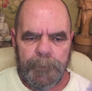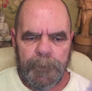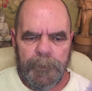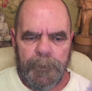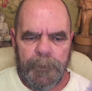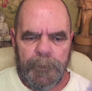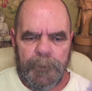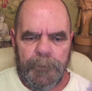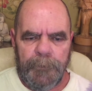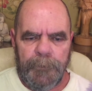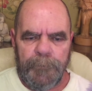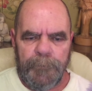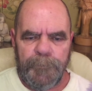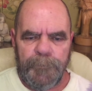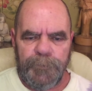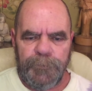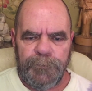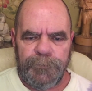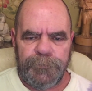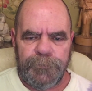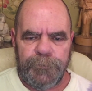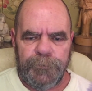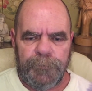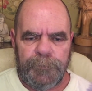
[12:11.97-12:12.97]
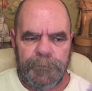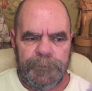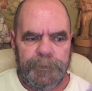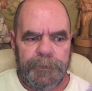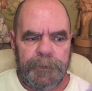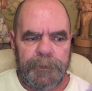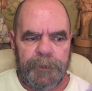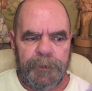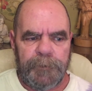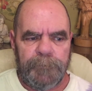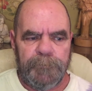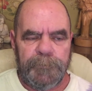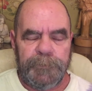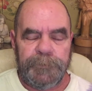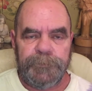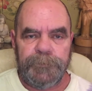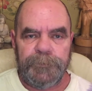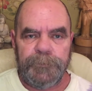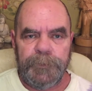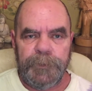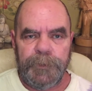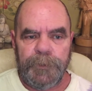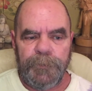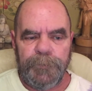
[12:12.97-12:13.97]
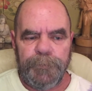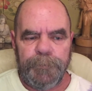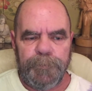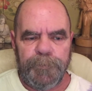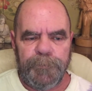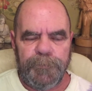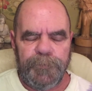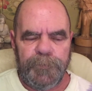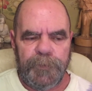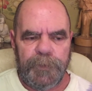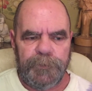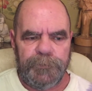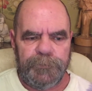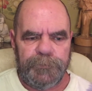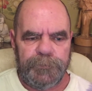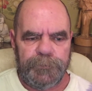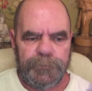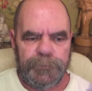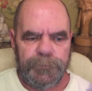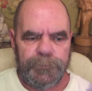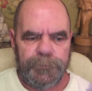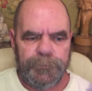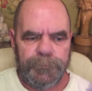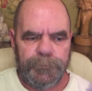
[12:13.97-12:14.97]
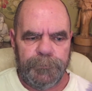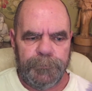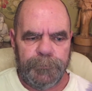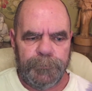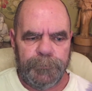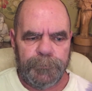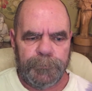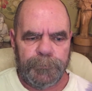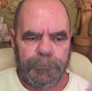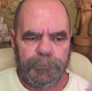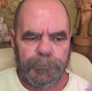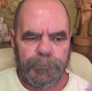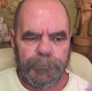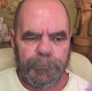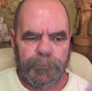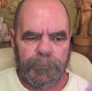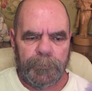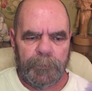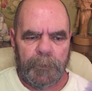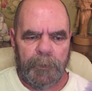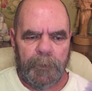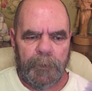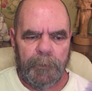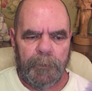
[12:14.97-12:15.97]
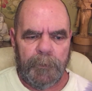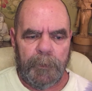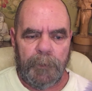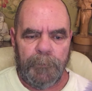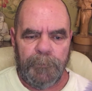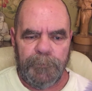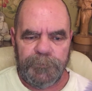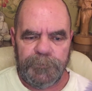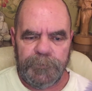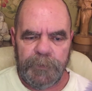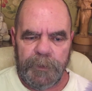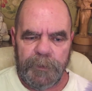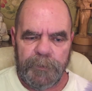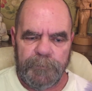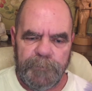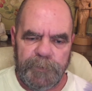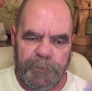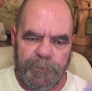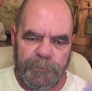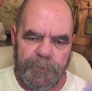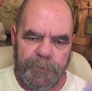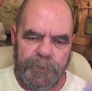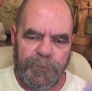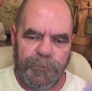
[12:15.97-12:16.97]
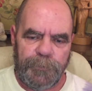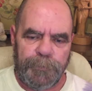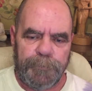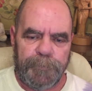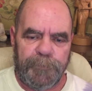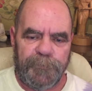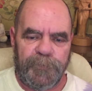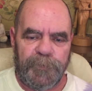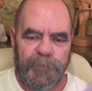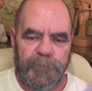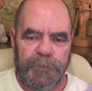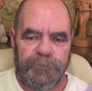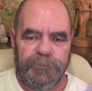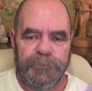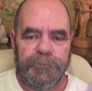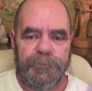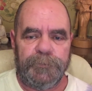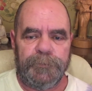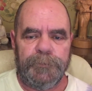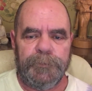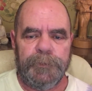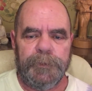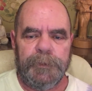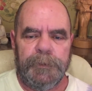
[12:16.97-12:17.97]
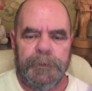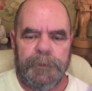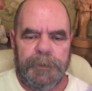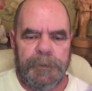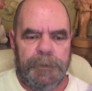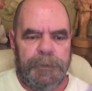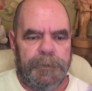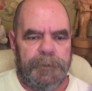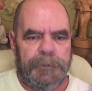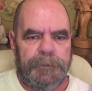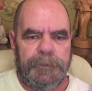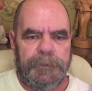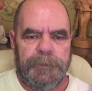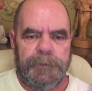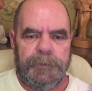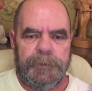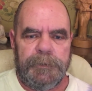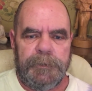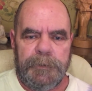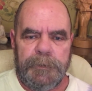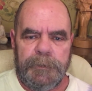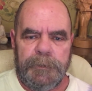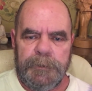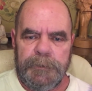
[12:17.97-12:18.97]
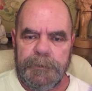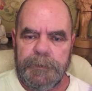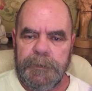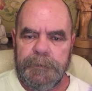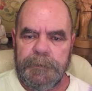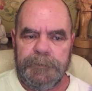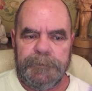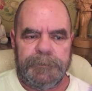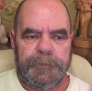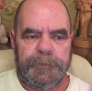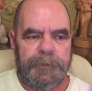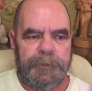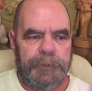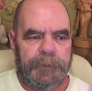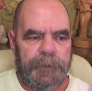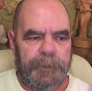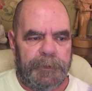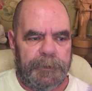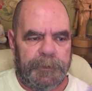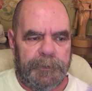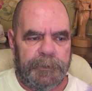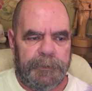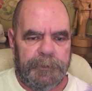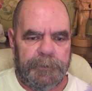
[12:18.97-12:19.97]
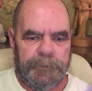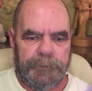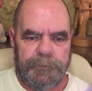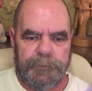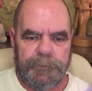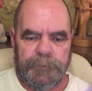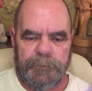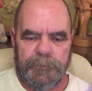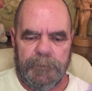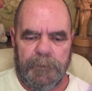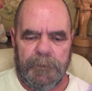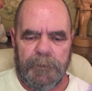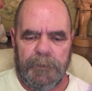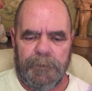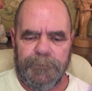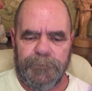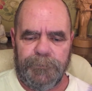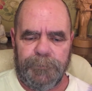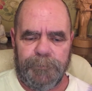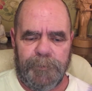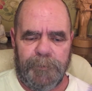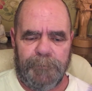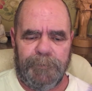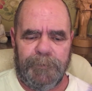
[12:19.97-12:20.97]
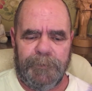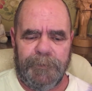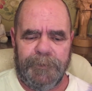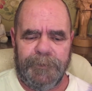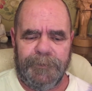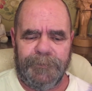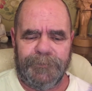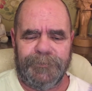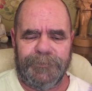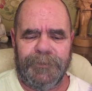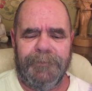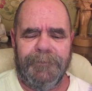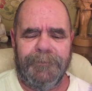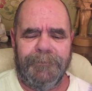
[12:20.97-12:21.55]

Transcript: I am most certainly not a mental health professional. I was not a mental health professional in 1989. I lost my place.